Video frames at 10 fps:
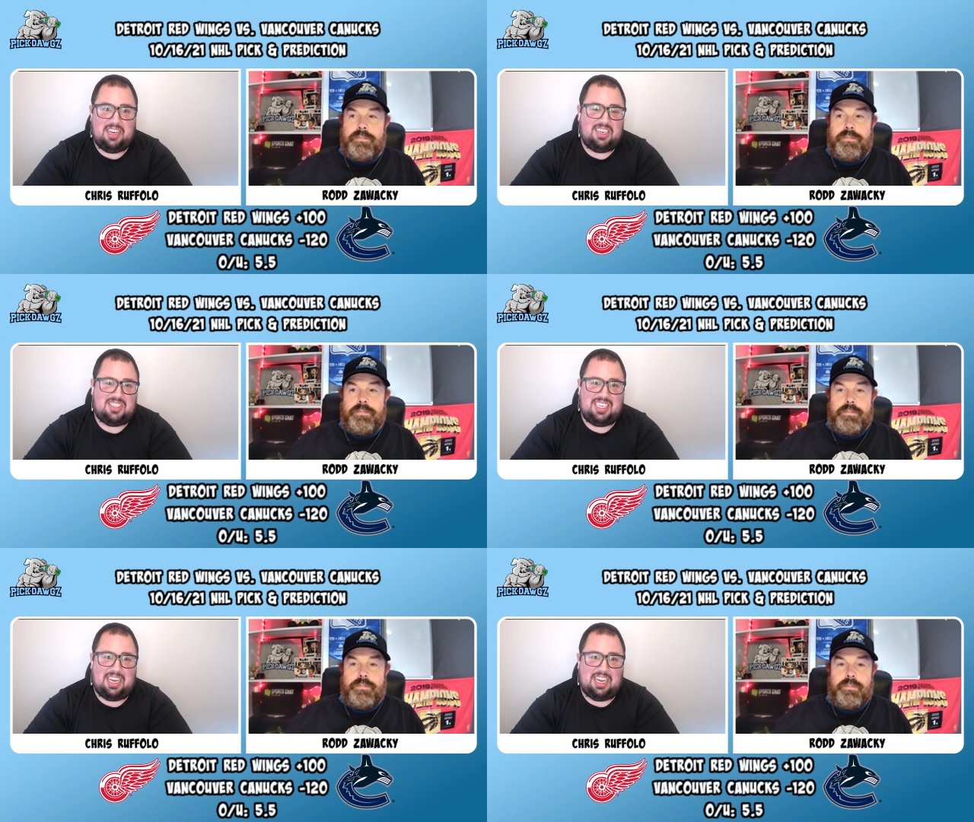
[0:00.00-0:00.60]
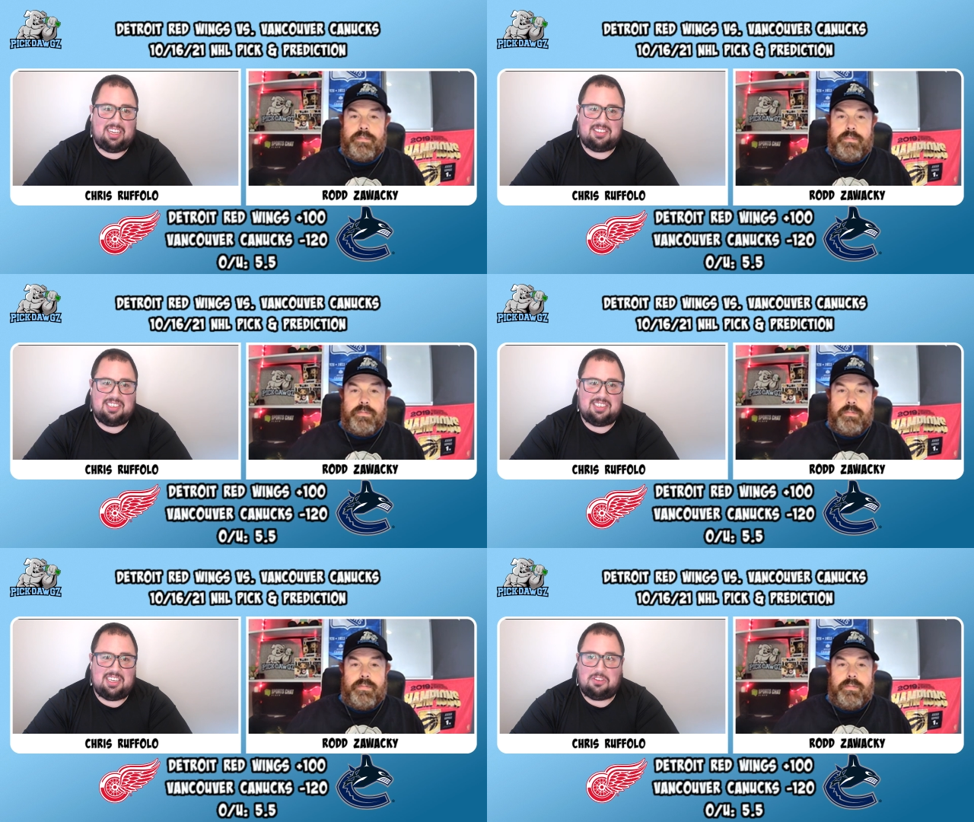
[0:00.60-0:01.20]
Speaker 1: I just think Alex
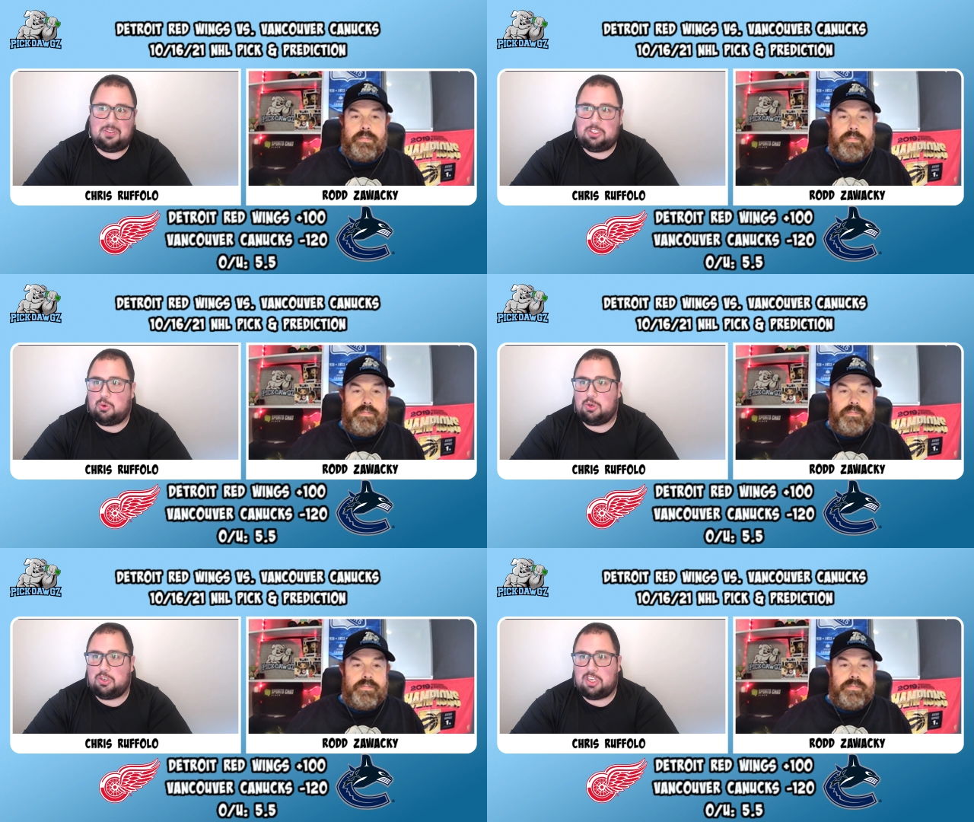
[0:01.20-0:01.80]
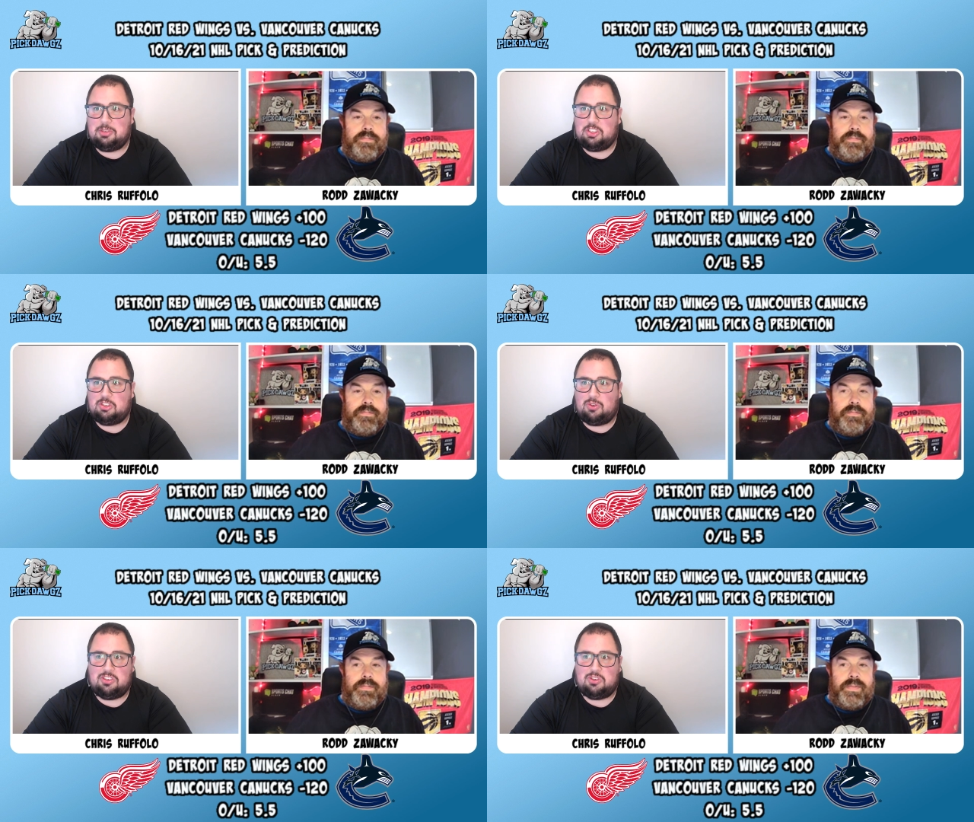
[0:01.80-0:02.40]
Nedeljkovic or Thomas
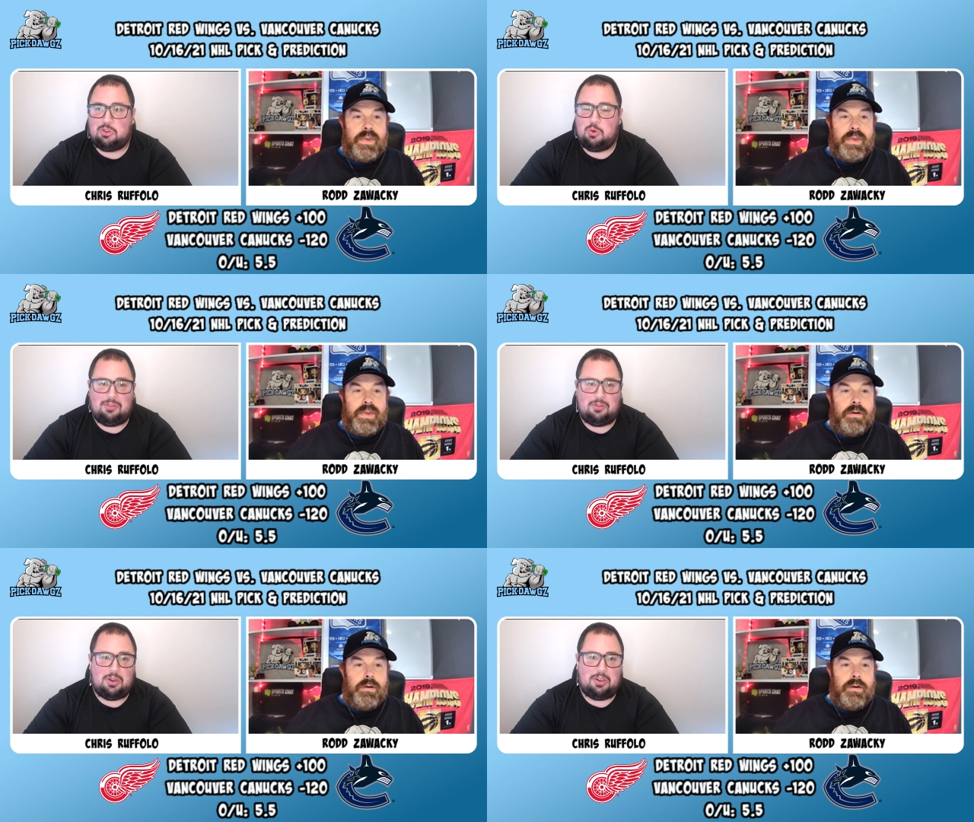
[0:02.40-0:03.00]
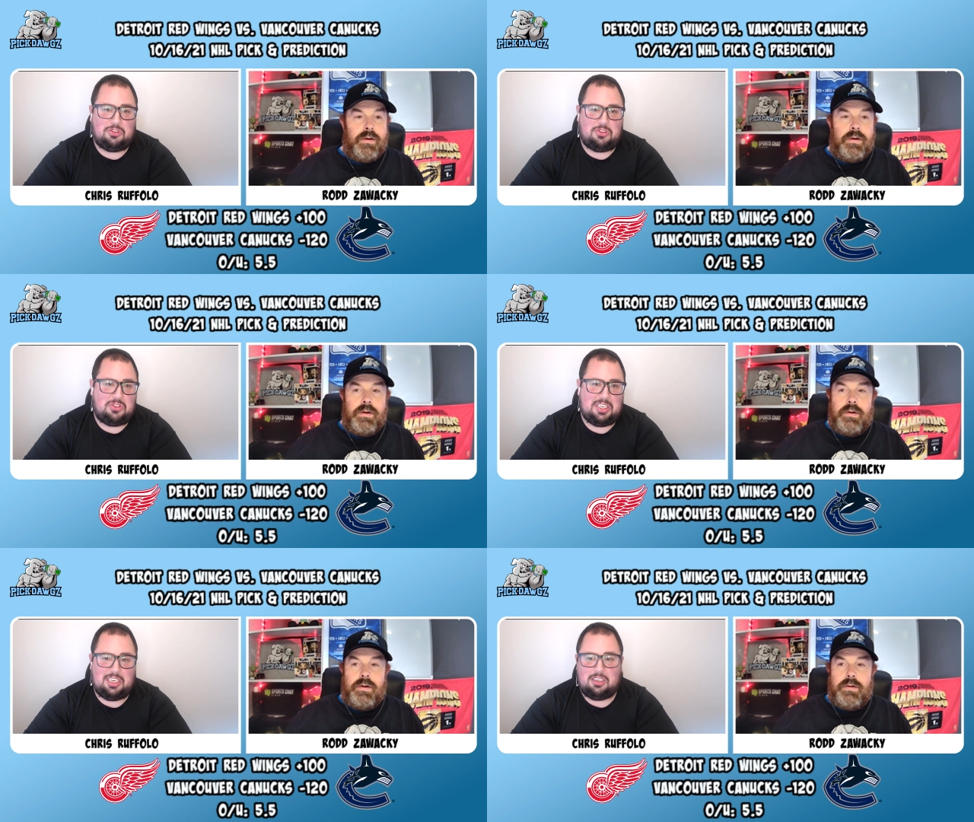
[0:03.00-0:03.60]
Greiss or whoever else you see
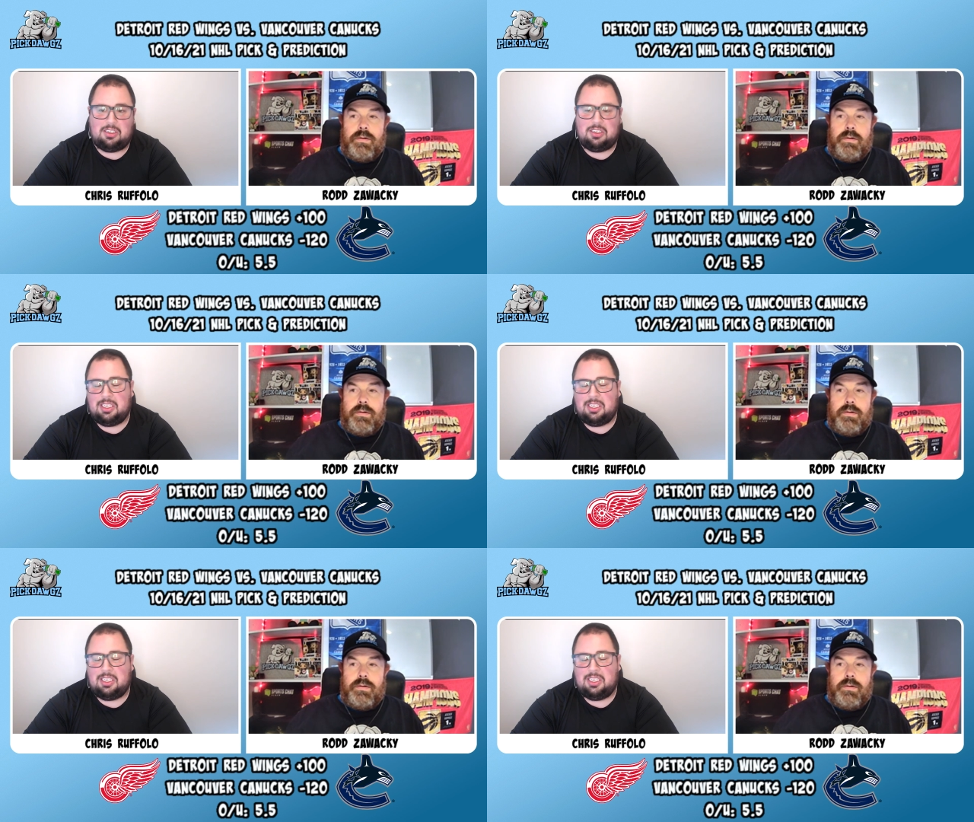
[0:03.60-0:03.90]
in here,